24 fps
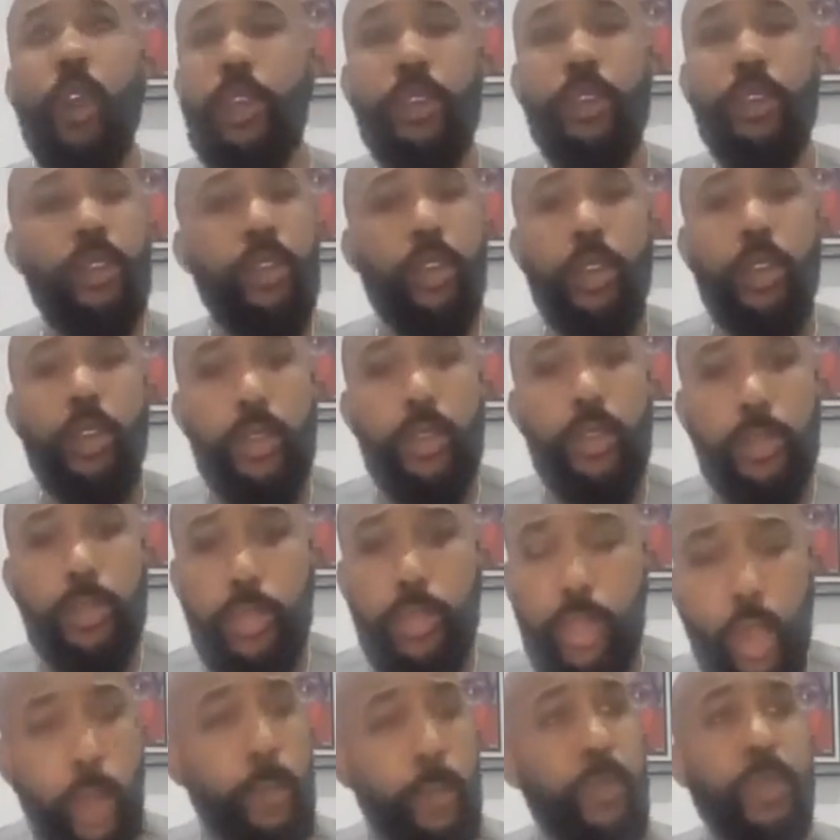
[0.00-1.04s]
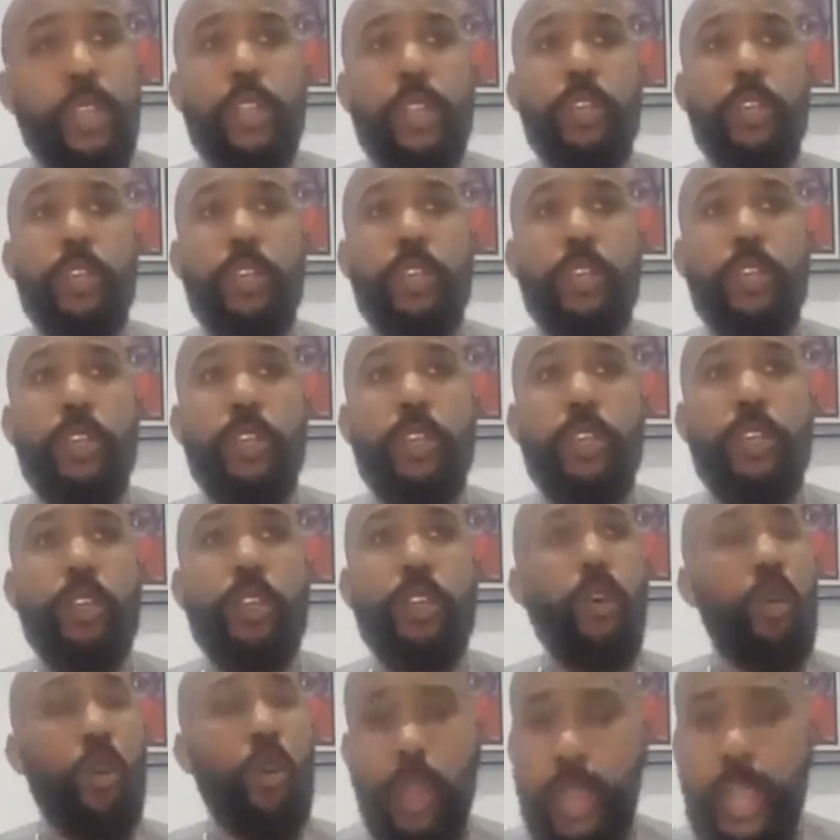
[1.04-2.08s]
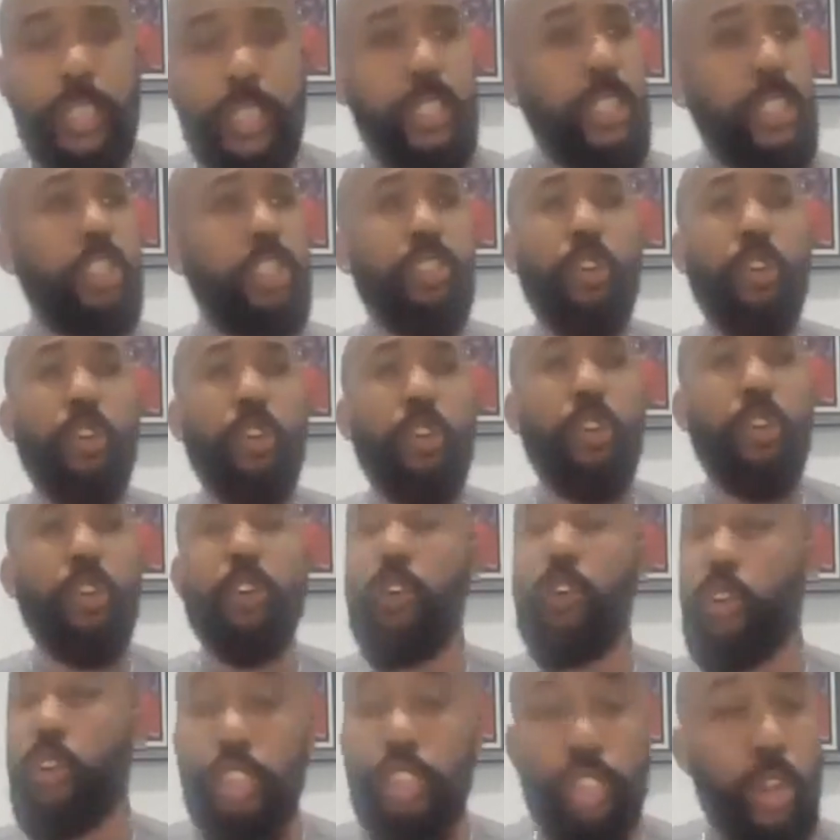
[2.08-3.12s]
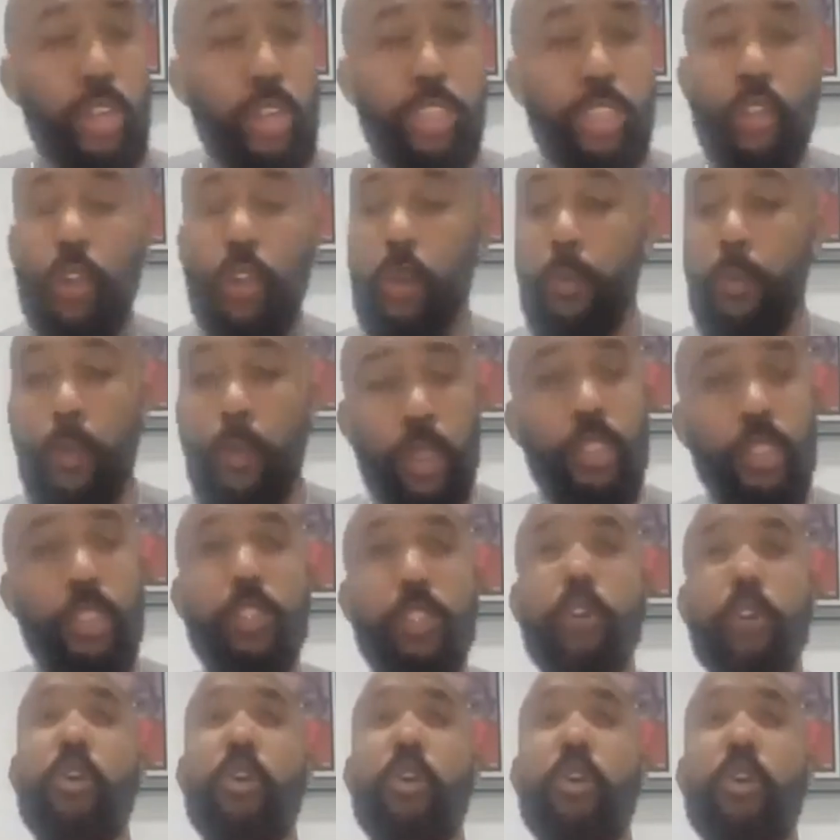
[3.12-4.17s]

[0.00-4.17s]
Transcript: company or organization or church or mosque or